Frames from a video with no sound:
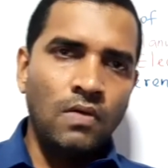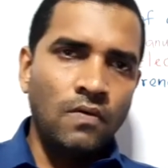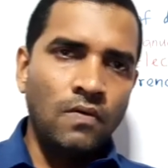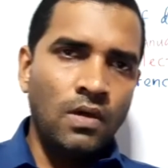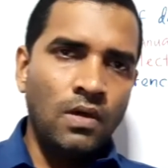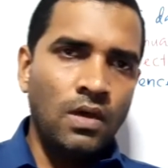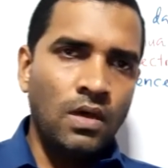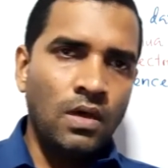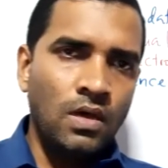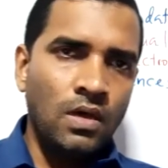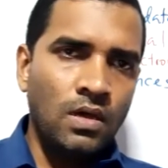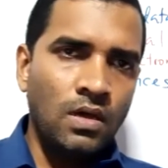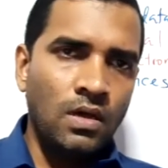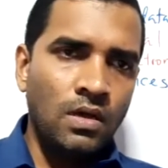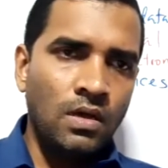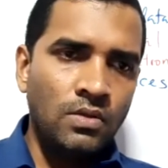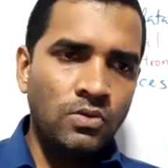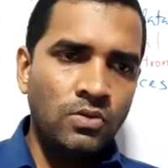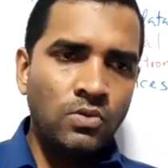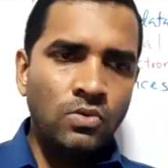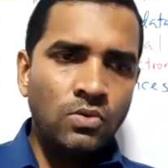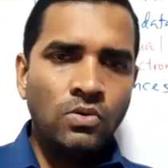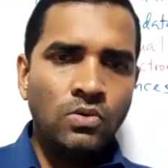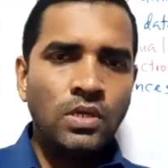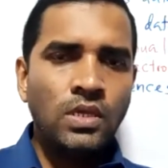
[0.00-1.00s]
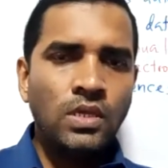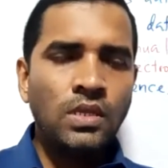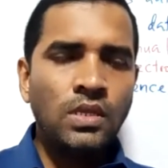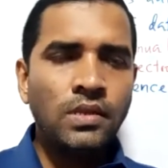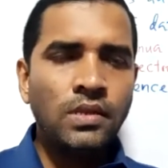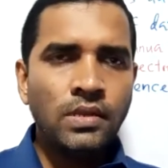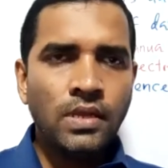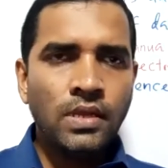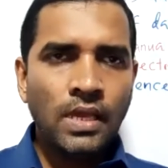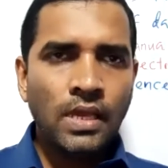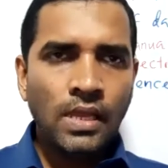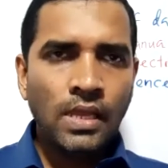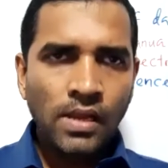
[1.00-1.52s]

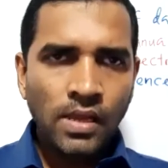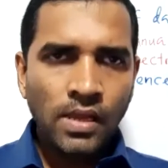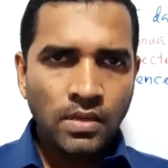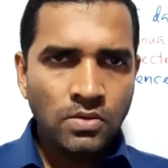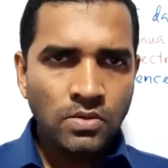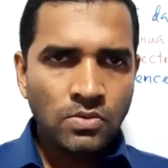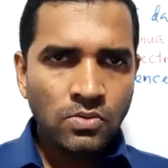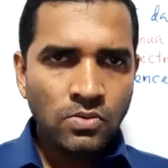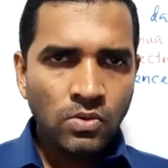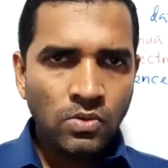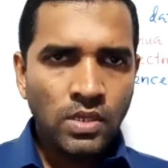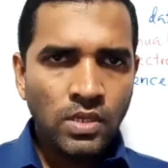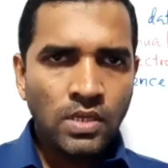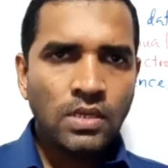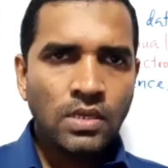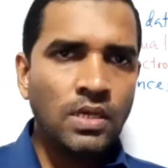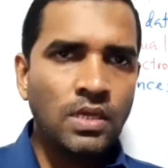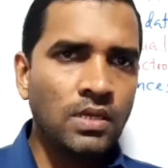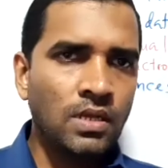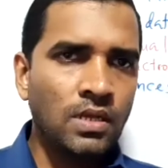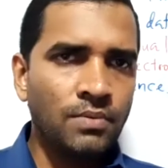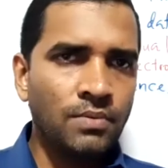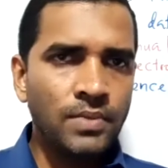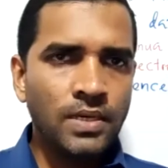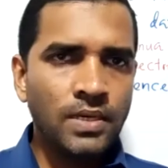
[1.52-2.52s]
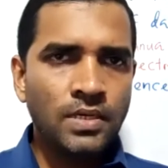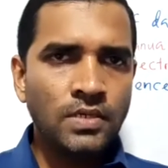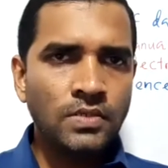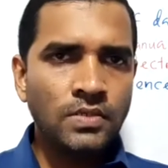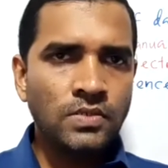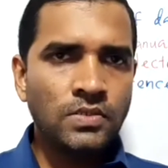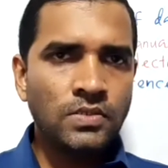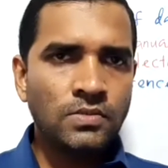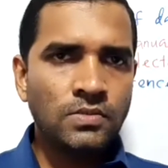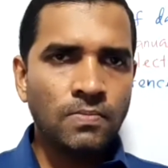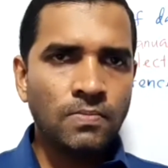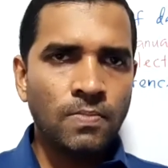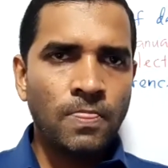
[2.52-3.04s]
in electronic
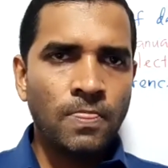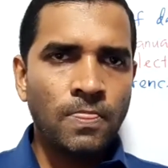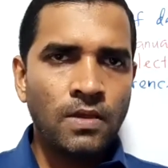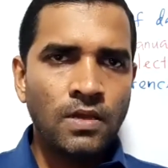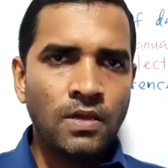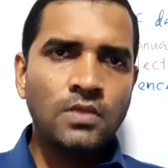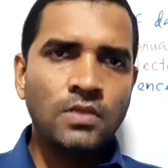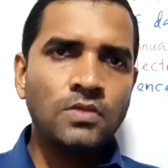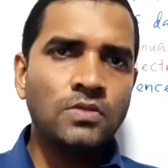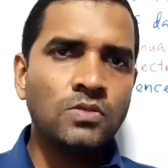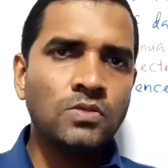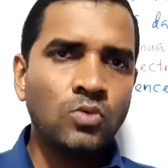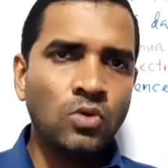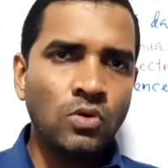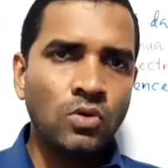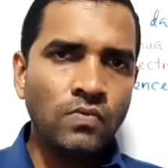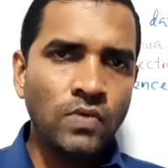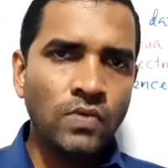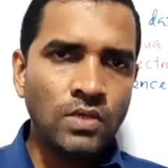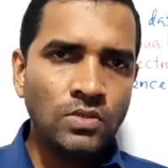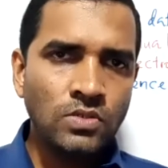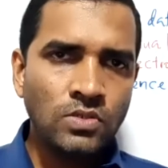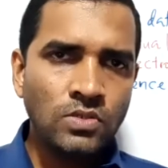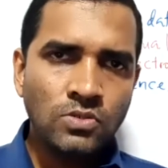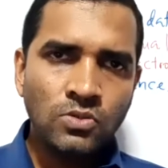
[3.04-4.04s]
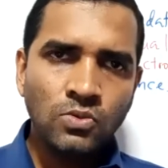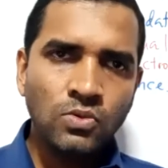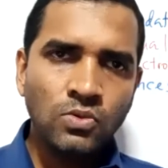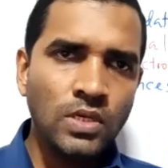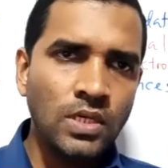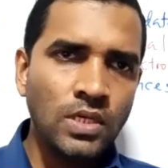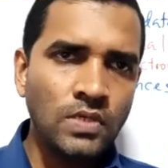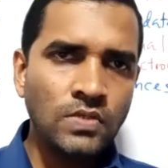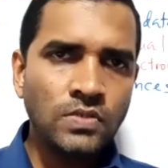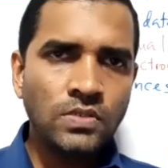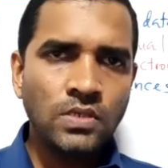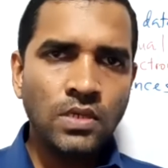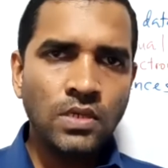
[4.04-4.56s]
database, it is always too
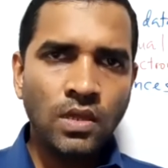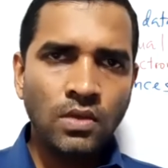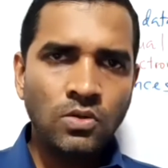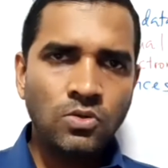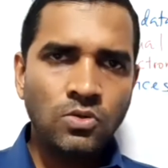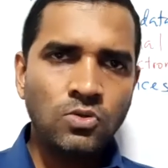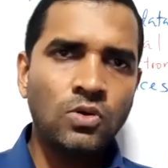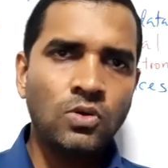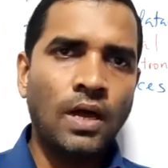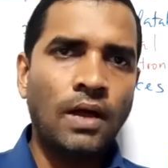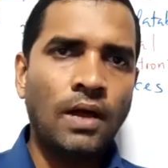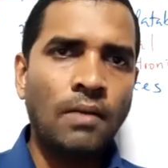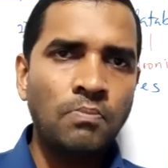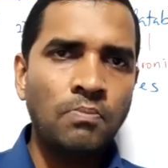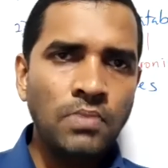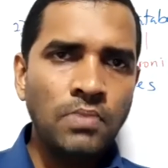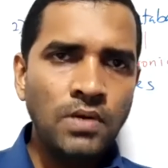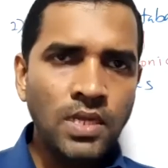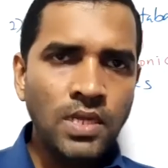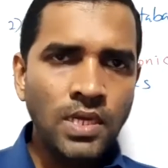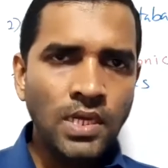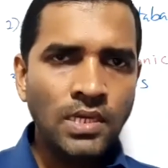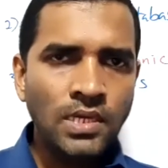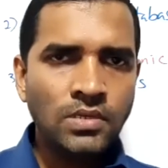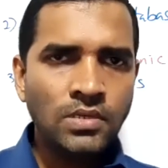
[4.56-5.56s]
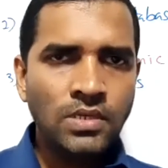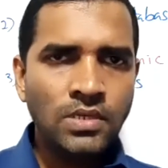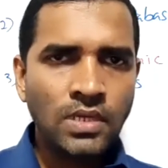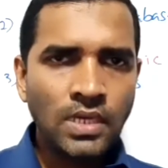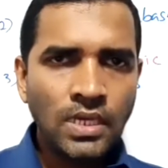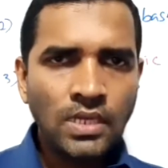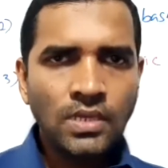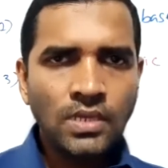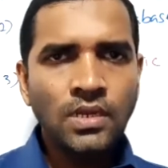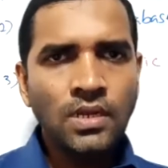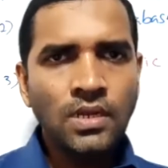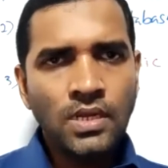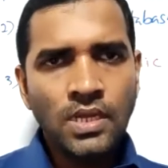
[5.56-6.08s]
easy to update
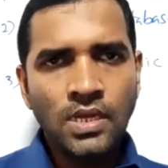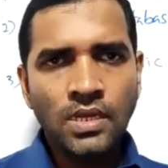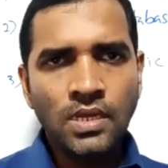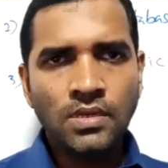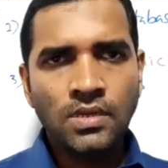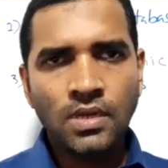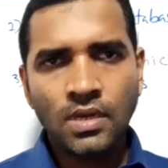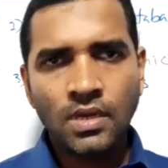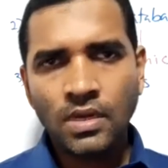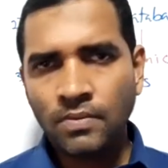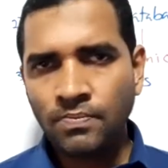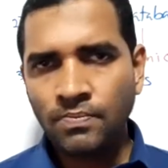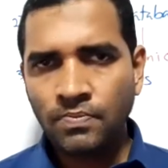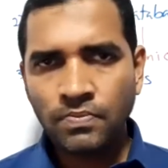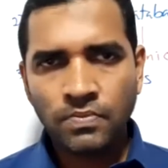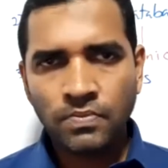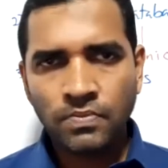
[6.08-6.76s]
any data.